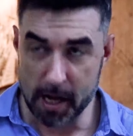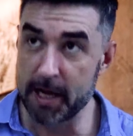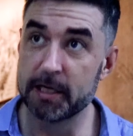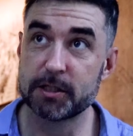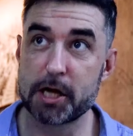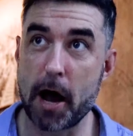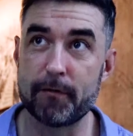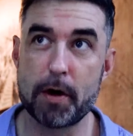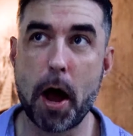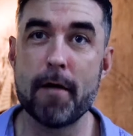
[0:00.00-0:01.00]
It is tough.
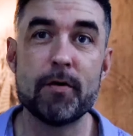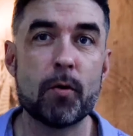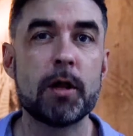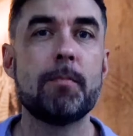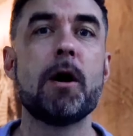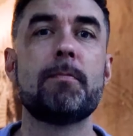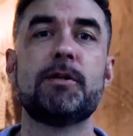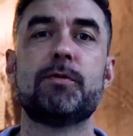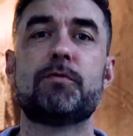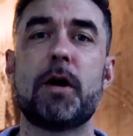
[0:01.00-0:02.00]
Every one of the Banh
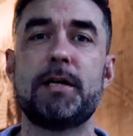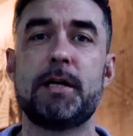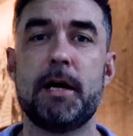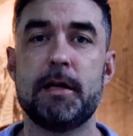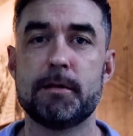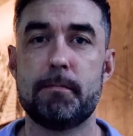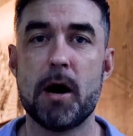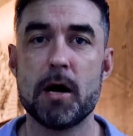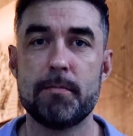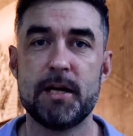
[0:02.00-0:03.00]
mi's we've tried today is a
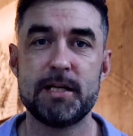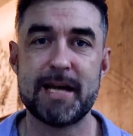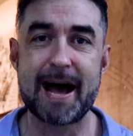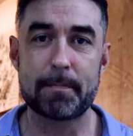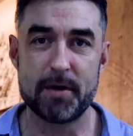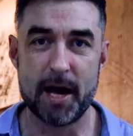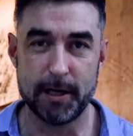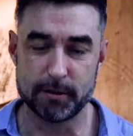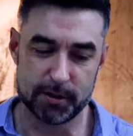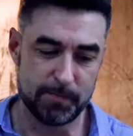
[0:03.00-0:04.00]
Banh mi dac
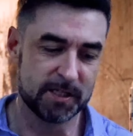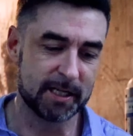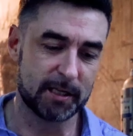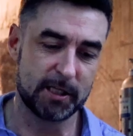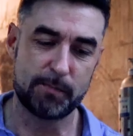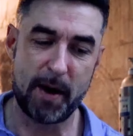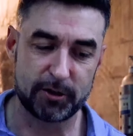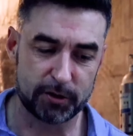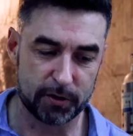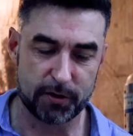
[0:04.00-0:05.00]
biet. So this means like the
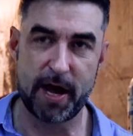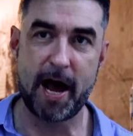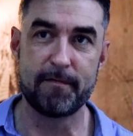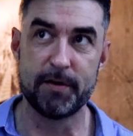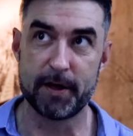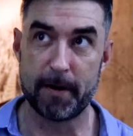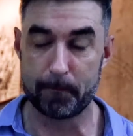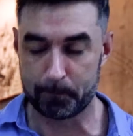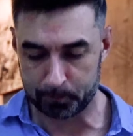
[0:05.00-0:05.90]
special or the everything.